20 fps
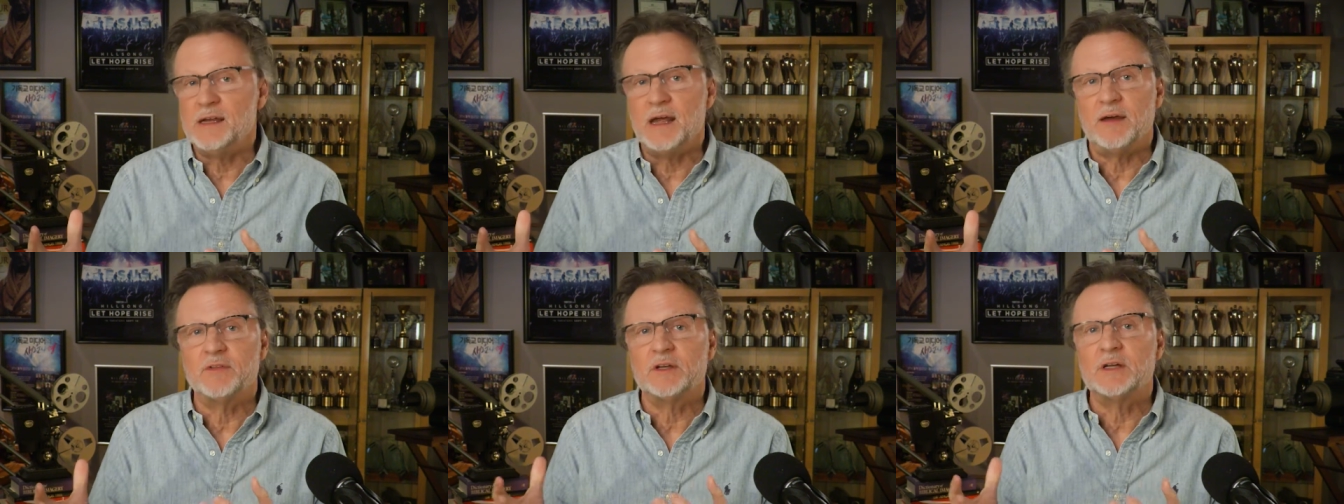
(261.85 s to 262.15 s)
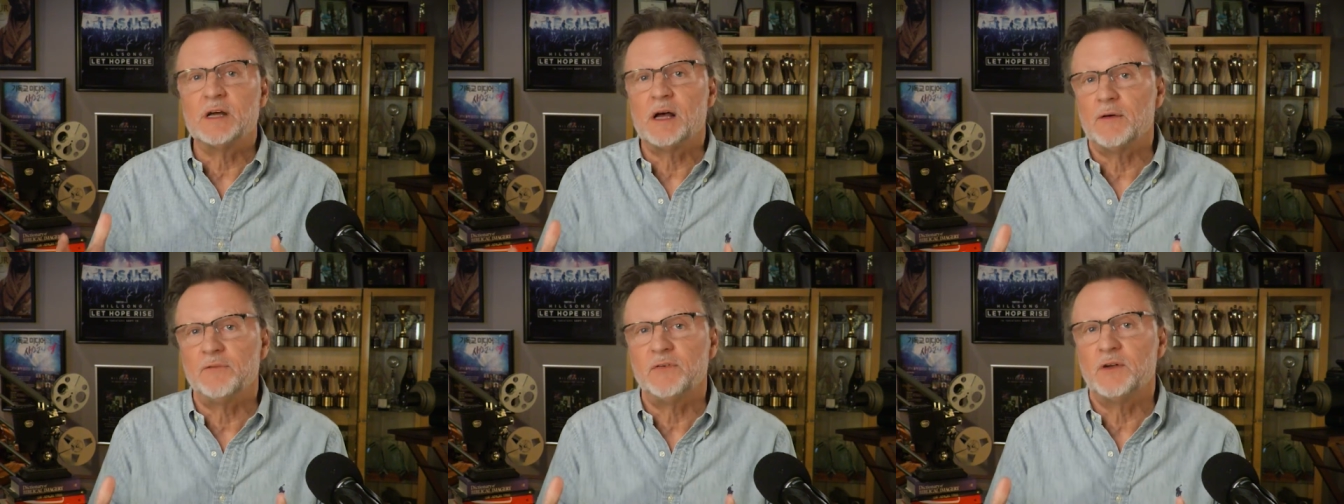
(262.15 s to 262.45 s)
have the
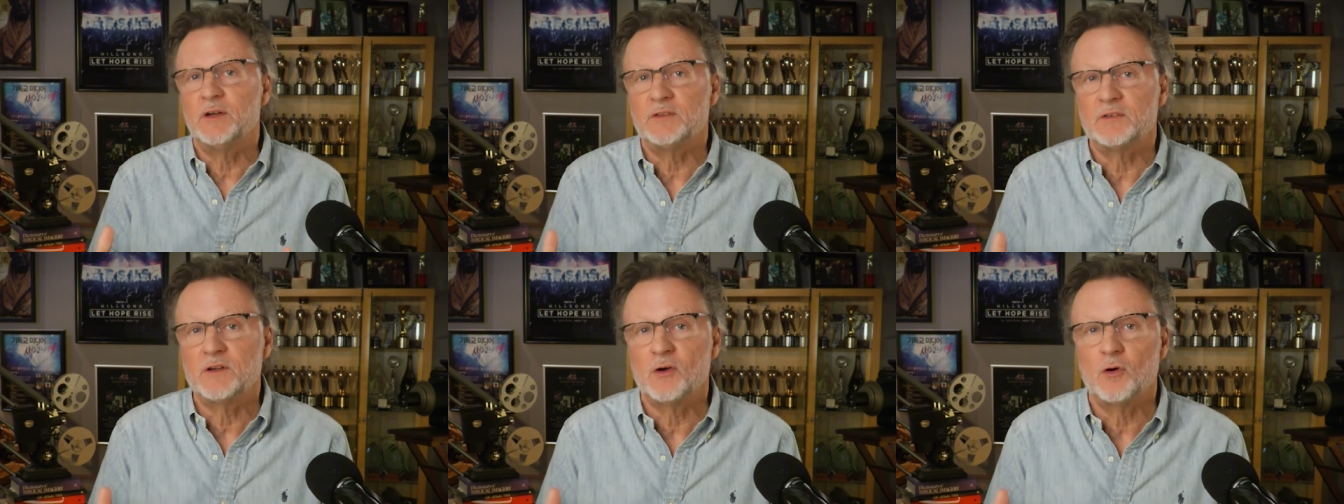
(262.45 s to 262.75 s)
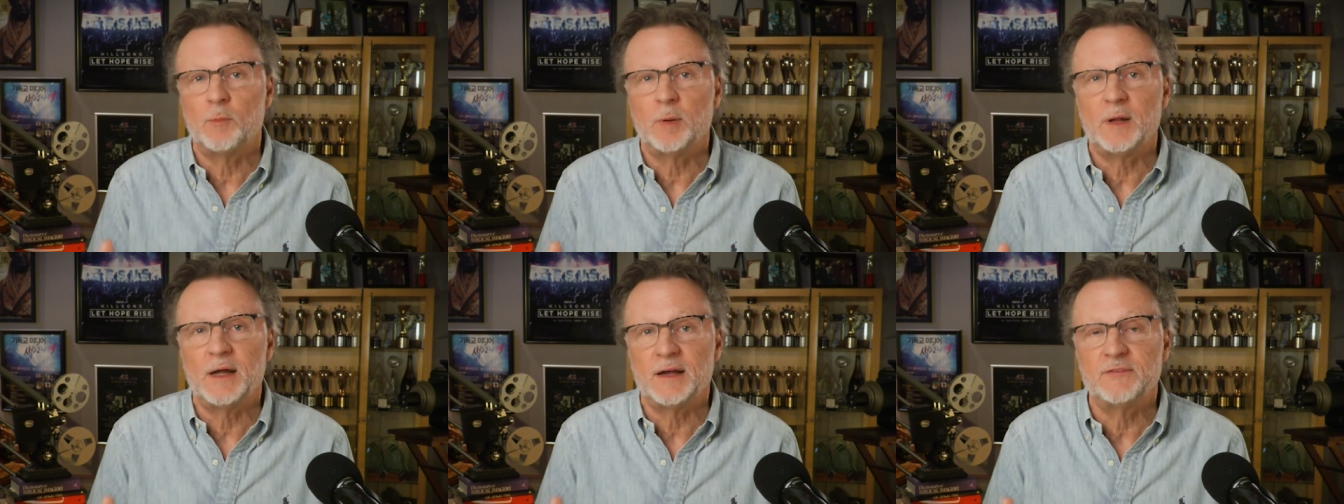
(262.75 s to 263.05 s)
confidence to go
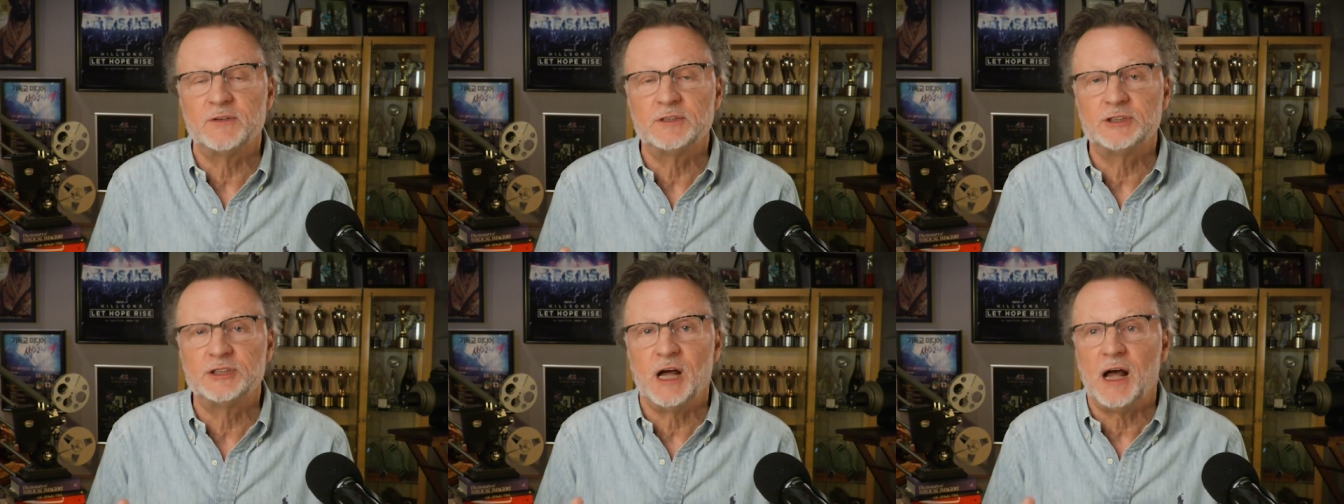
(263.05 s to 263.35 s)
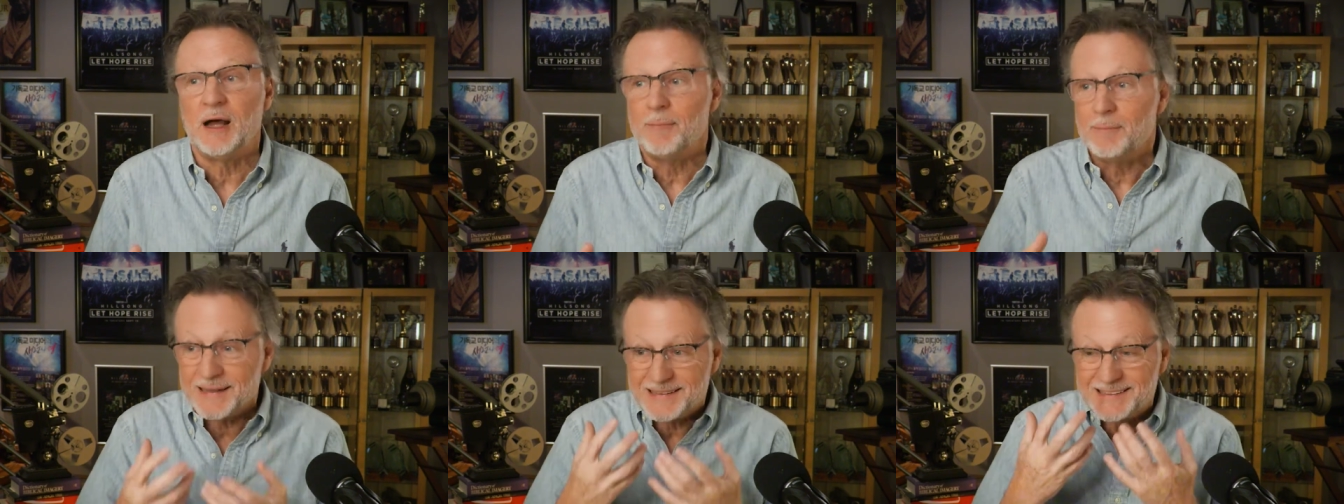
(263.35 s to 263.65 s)
apply for a
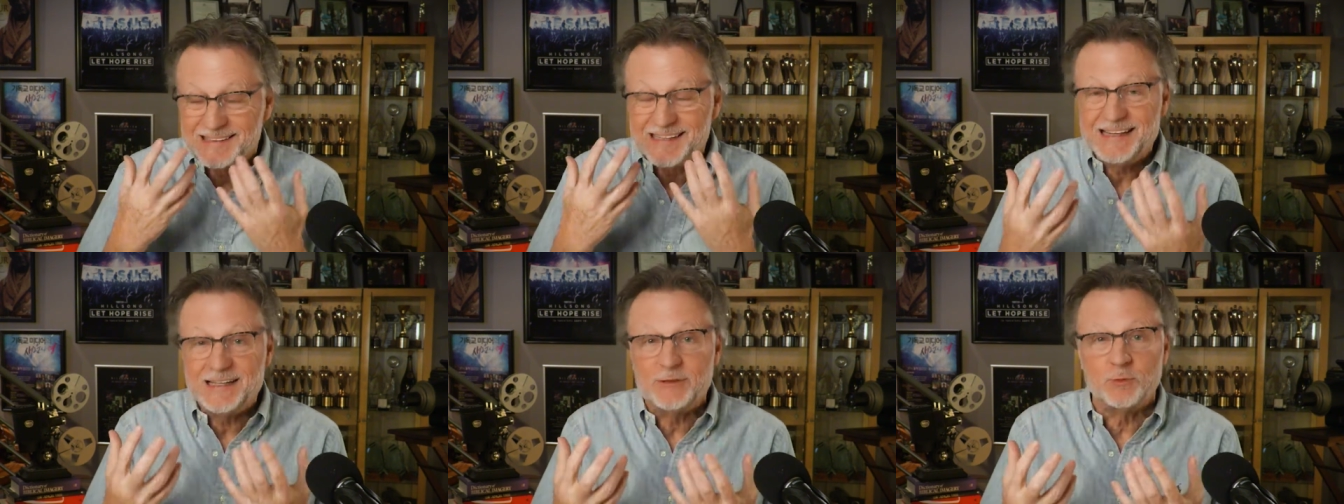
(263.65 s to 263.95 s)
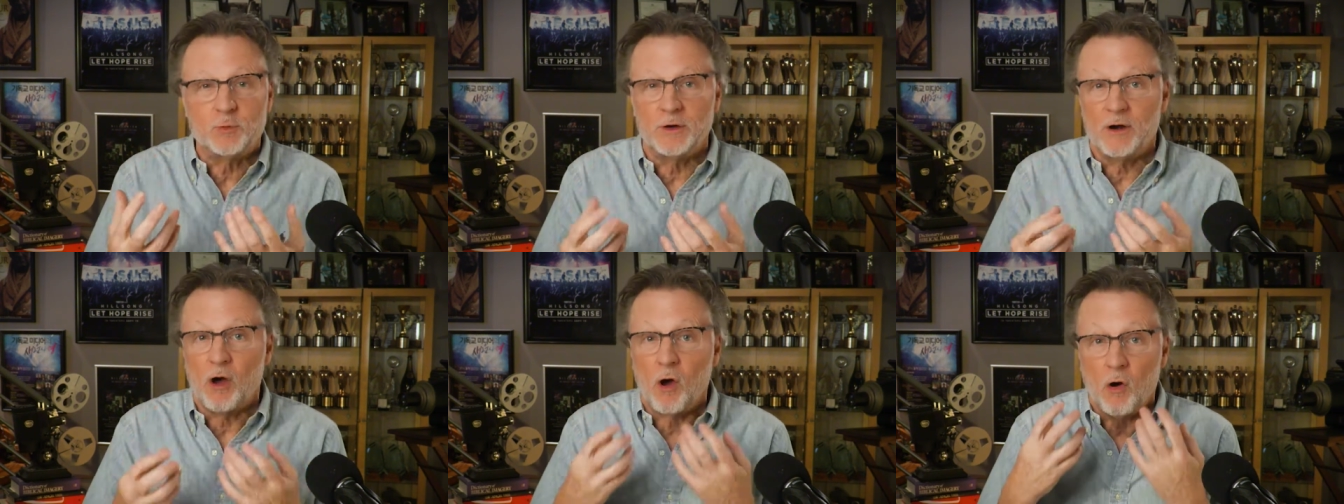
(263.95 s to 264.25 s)
job. My teeth
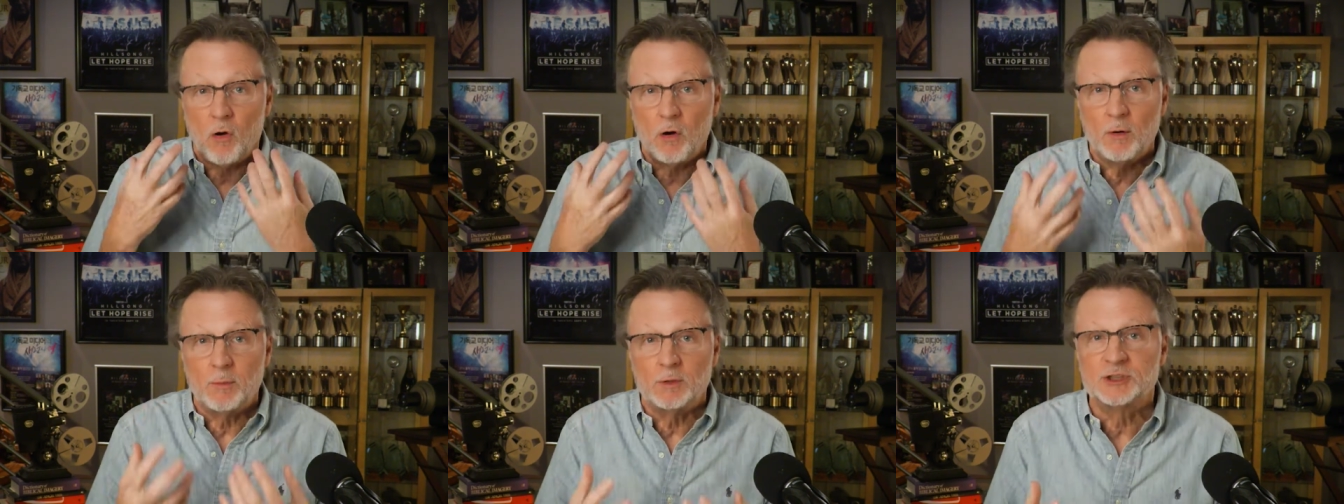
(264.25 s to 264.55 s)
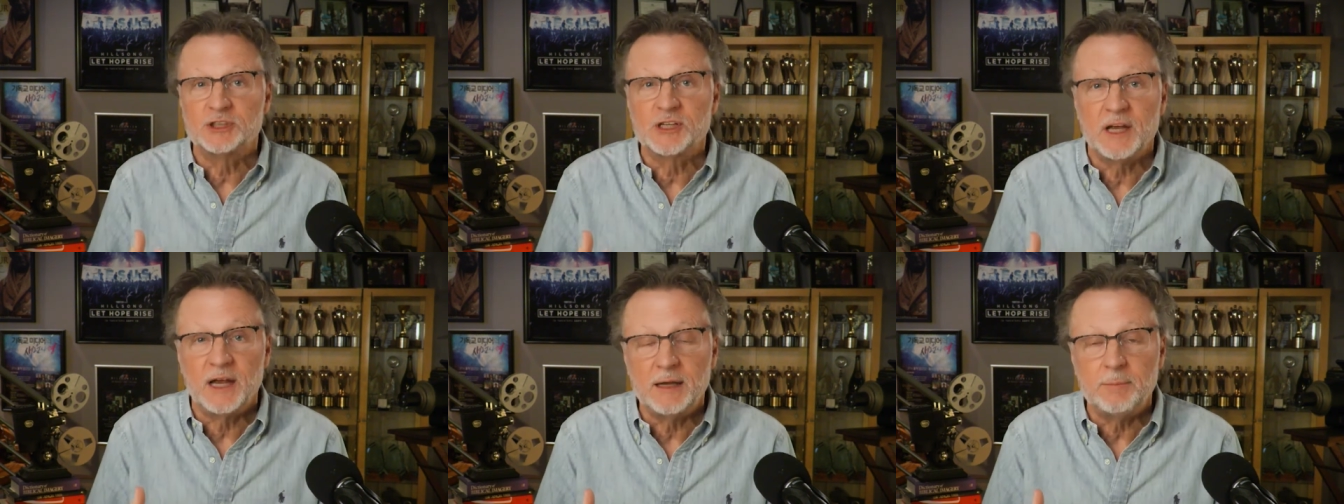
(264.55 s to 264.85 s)
were in horrible
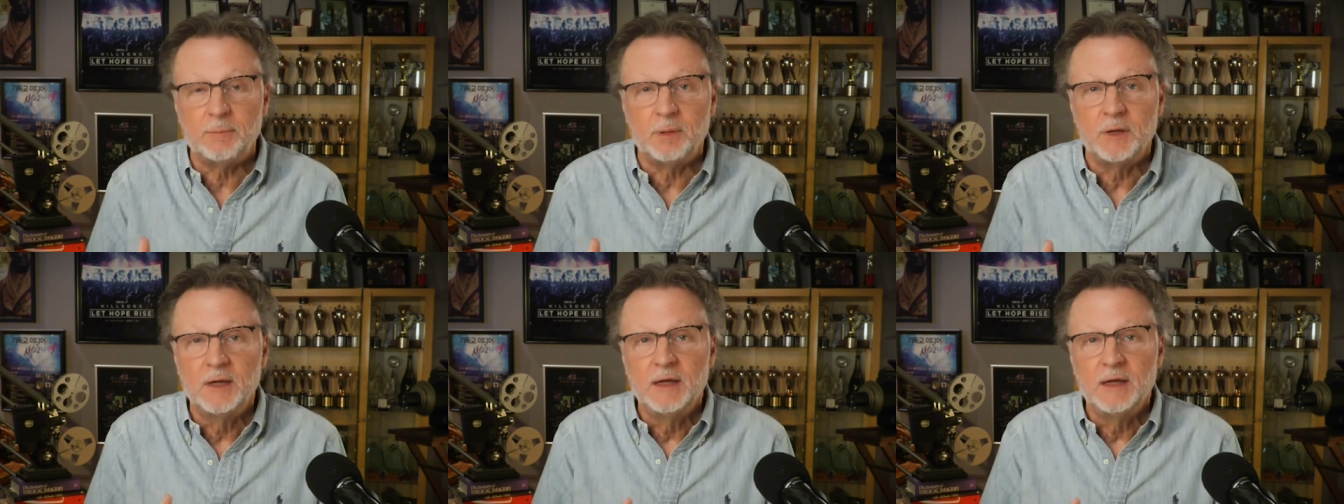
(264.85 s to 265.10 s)
shape.